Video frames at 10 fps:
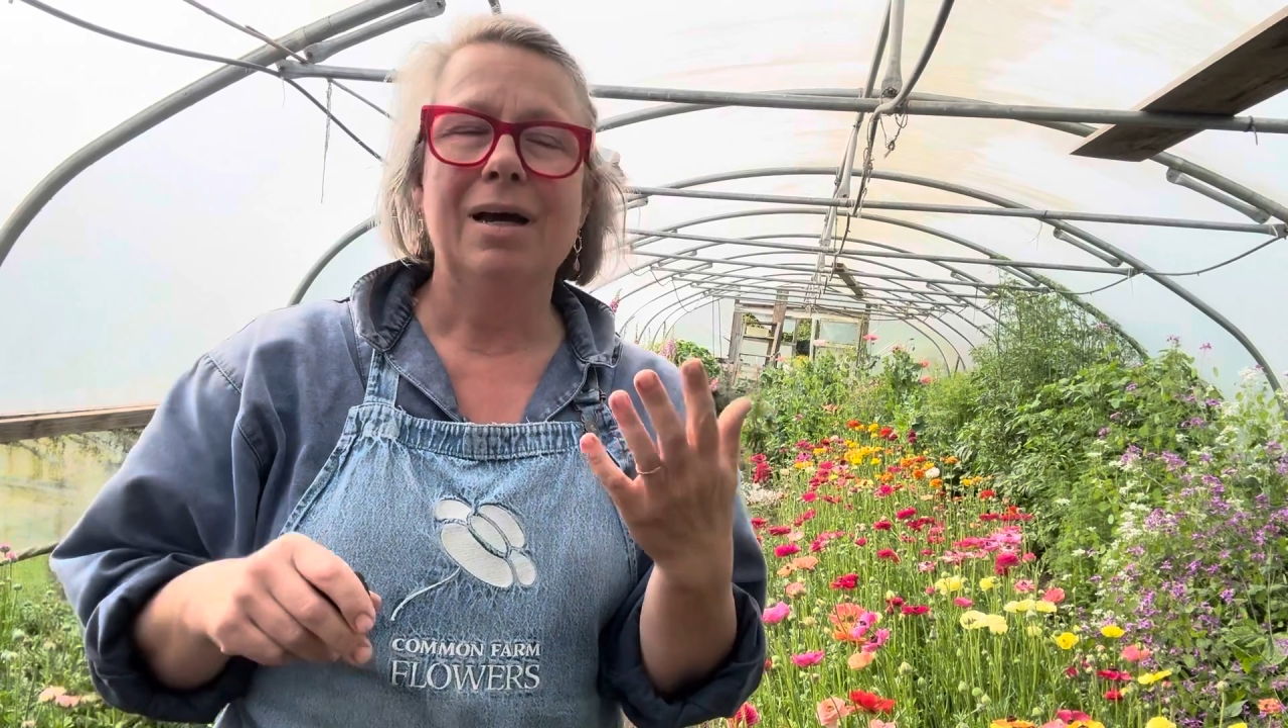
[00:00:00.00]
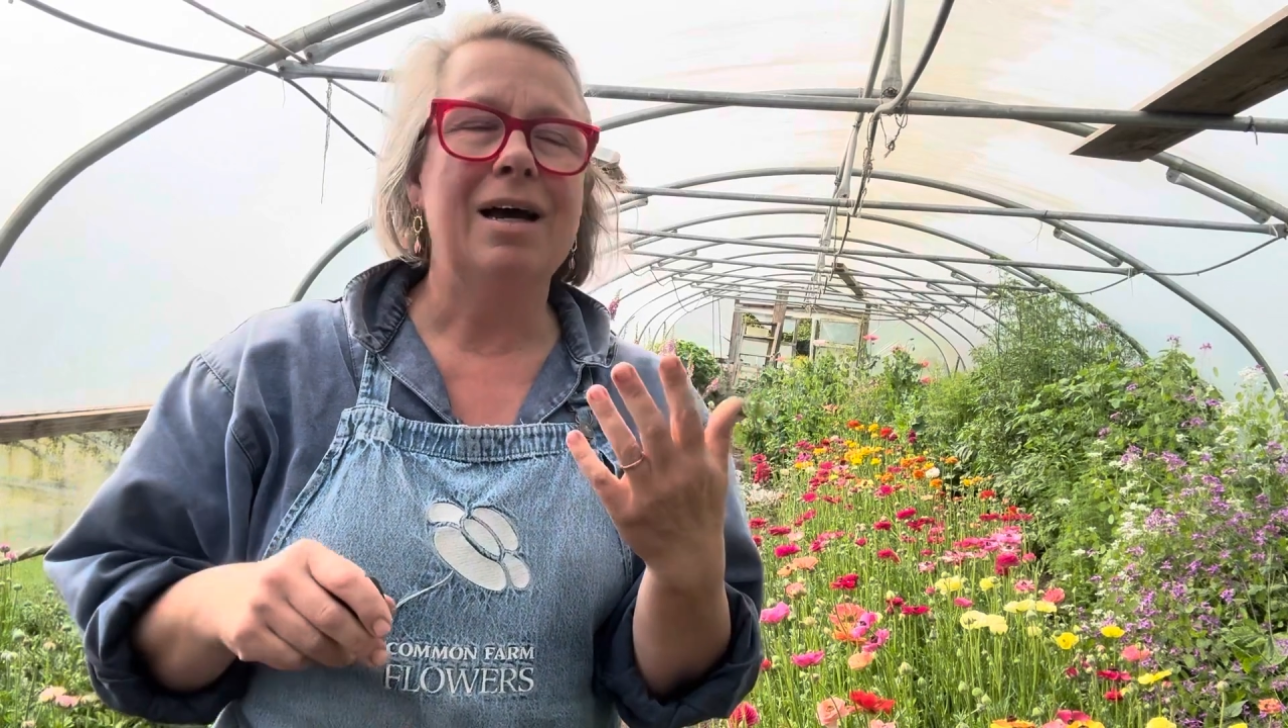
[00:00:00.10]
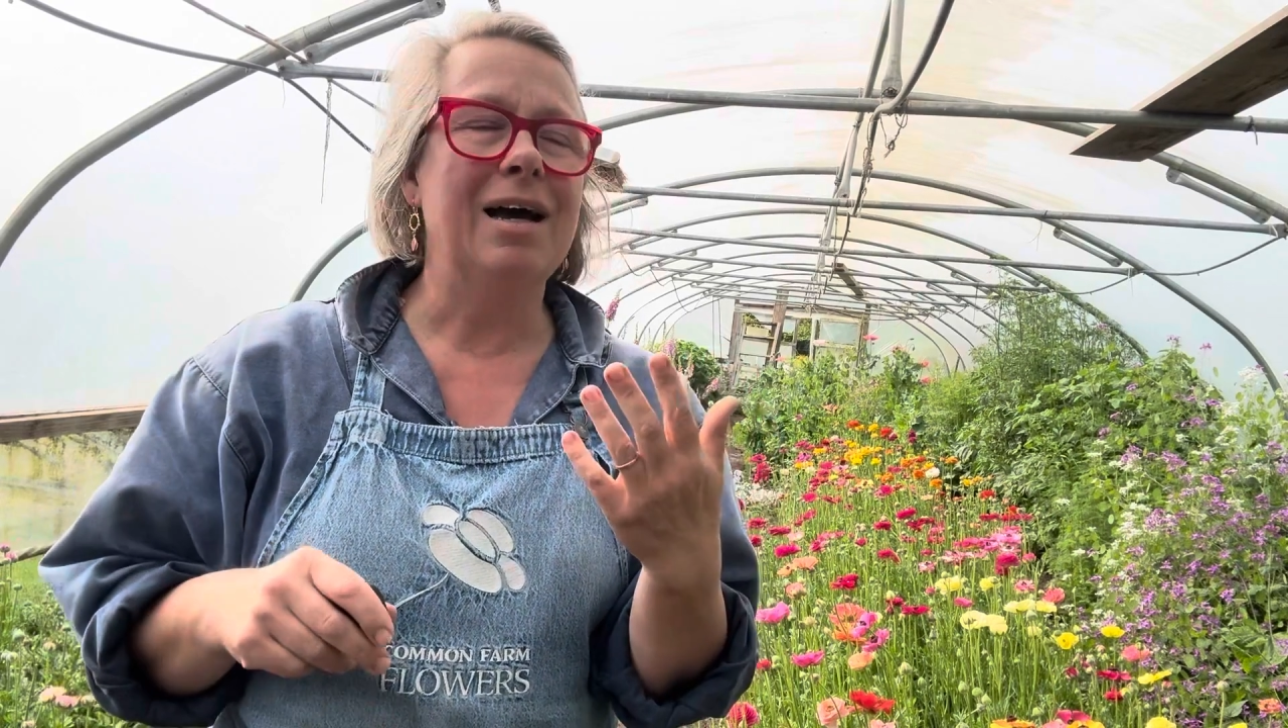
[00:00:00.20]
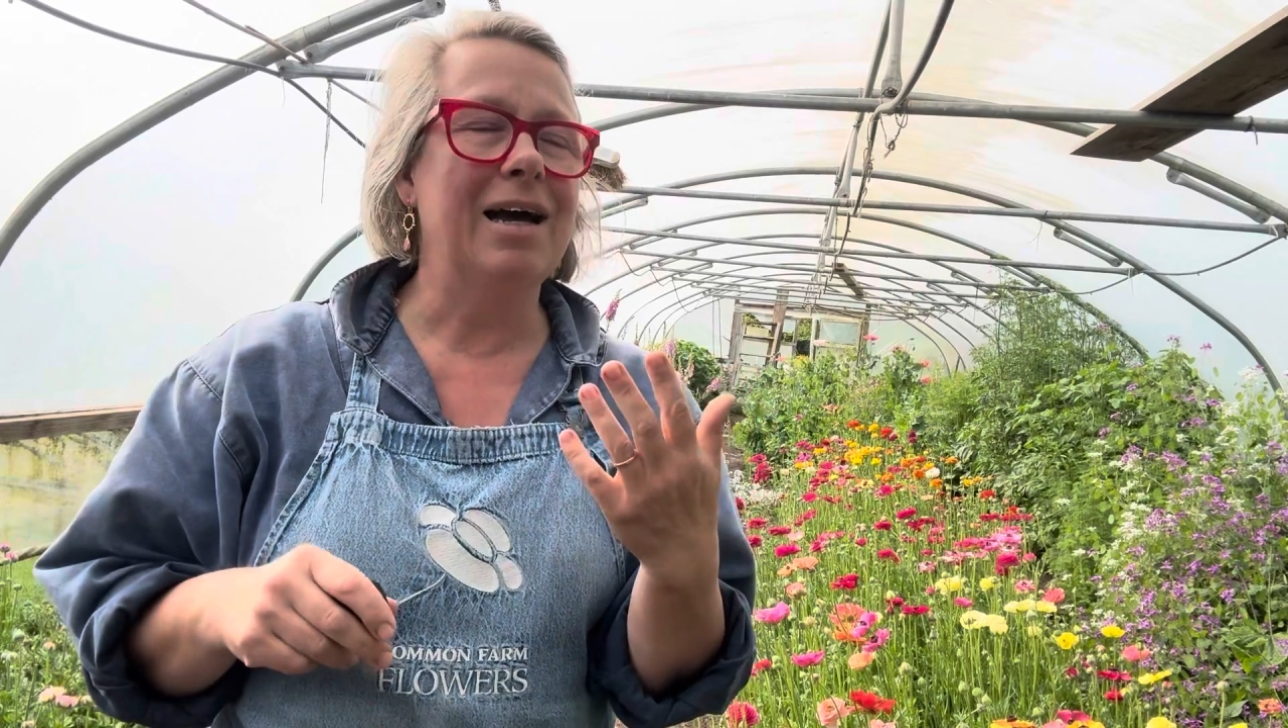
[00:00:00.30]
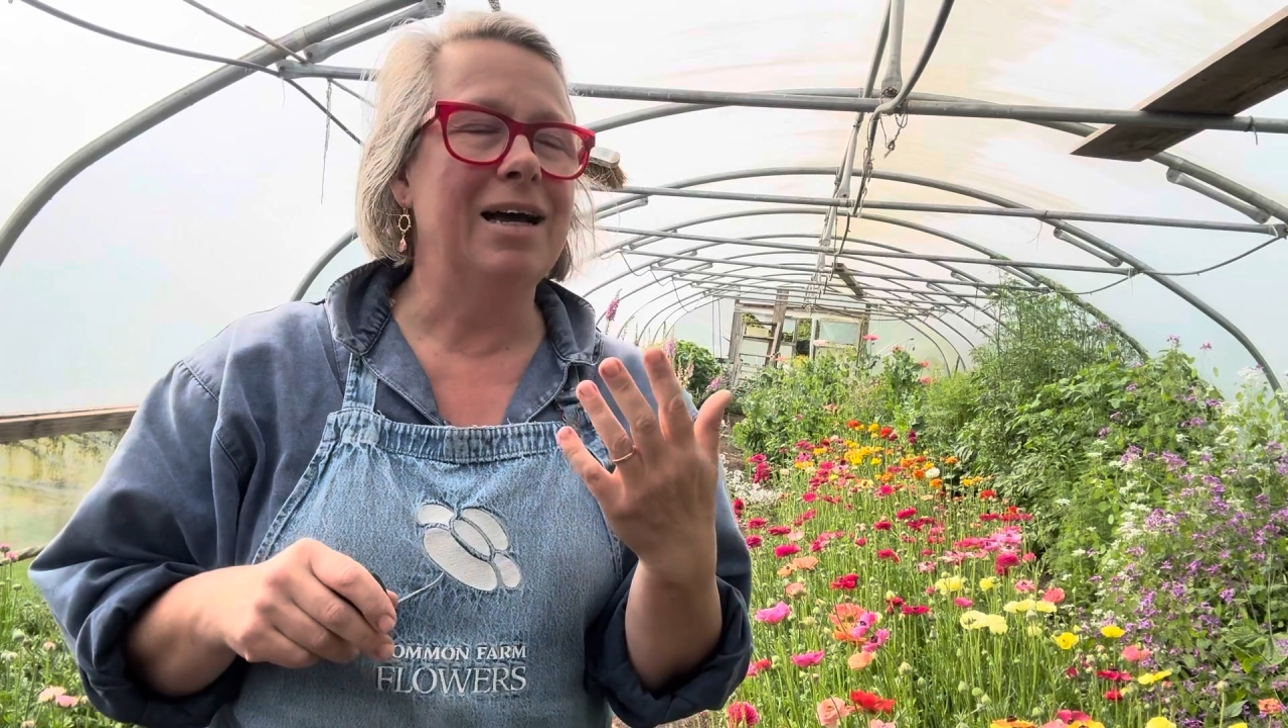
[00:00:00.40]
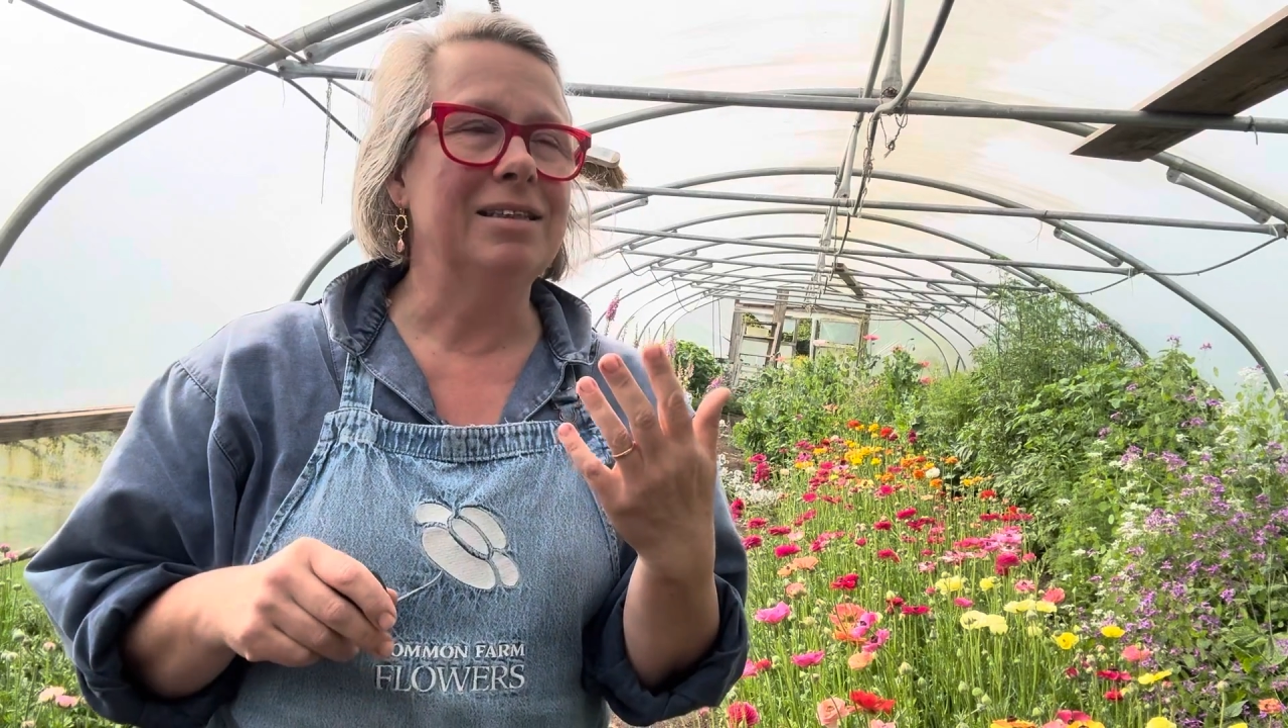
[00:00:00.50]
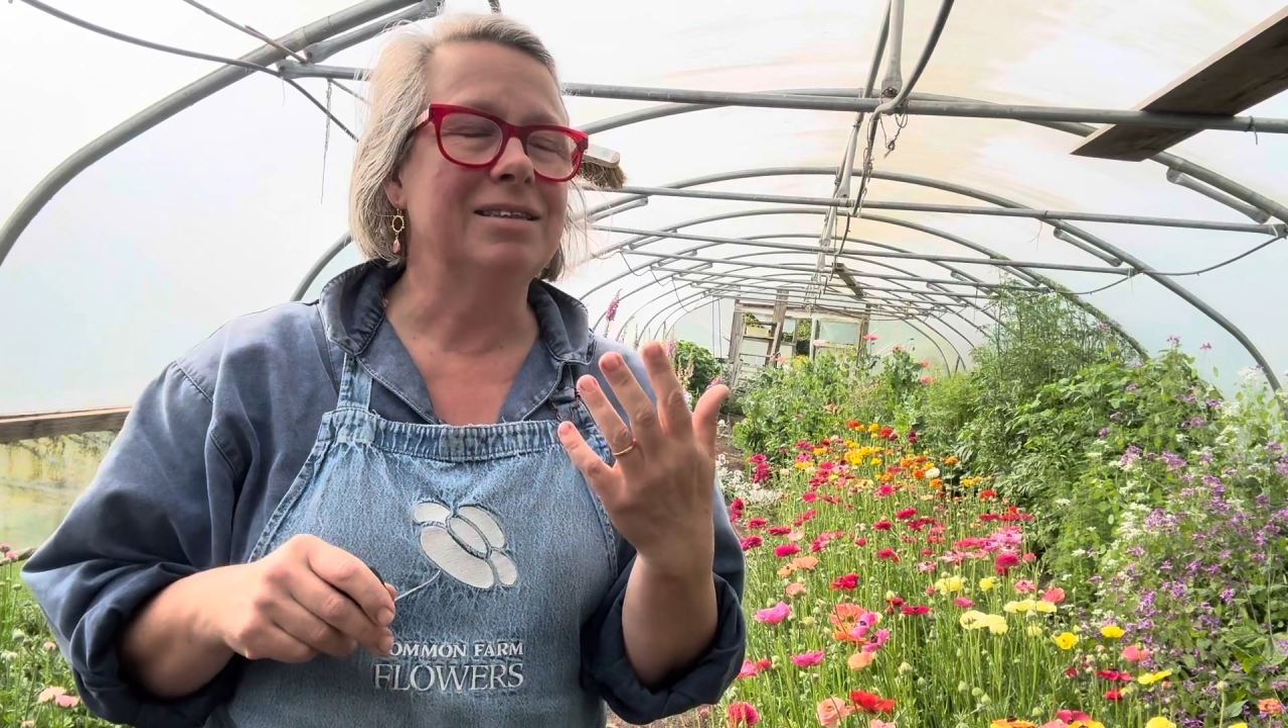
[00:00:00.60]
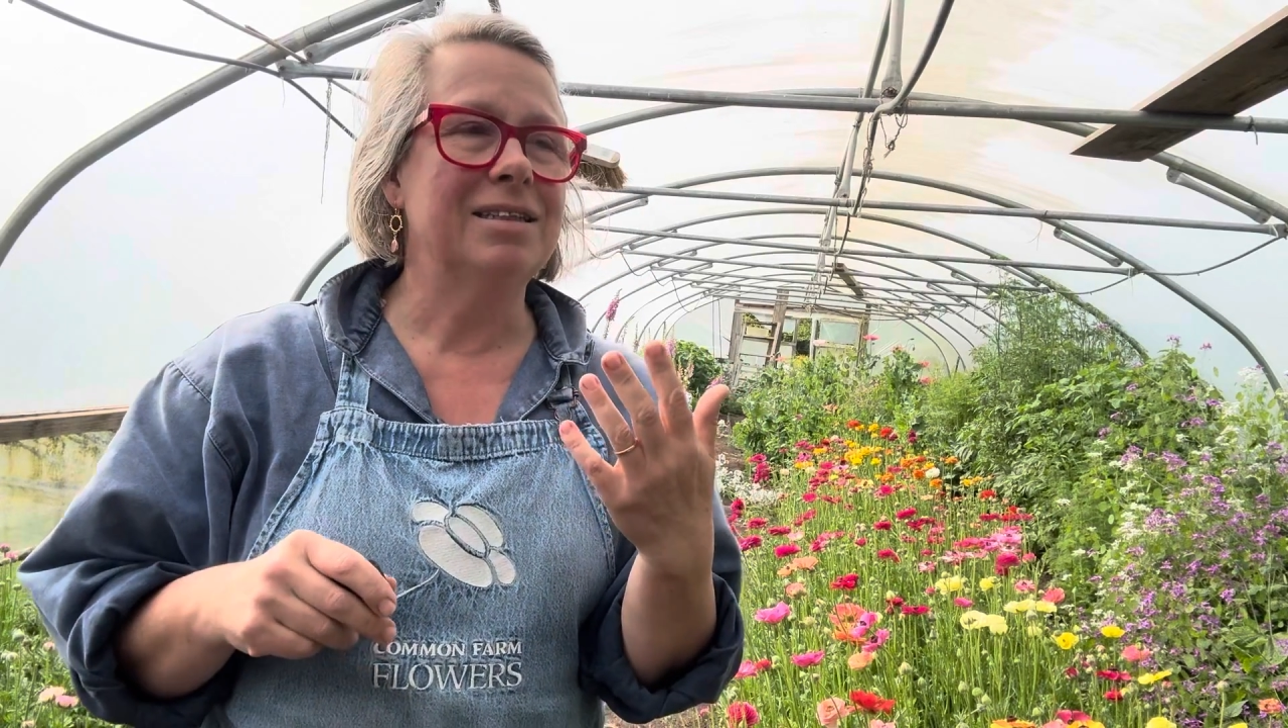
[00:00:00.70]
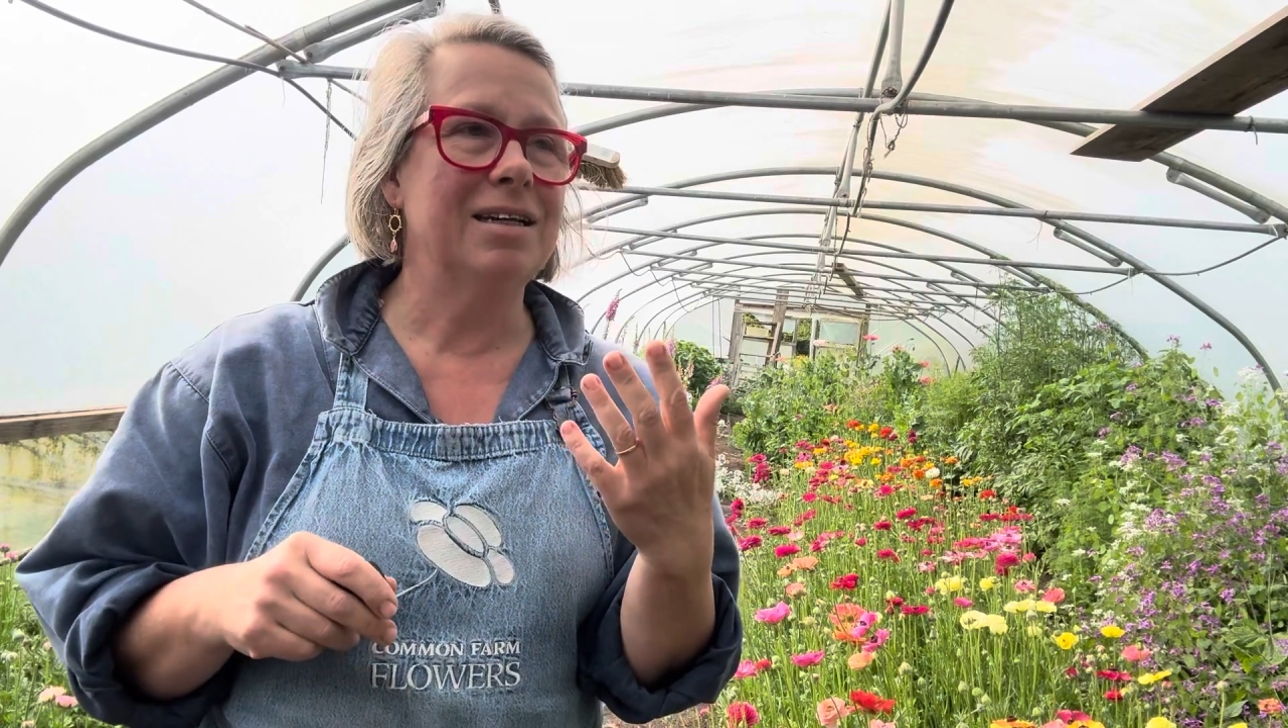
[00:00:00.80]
And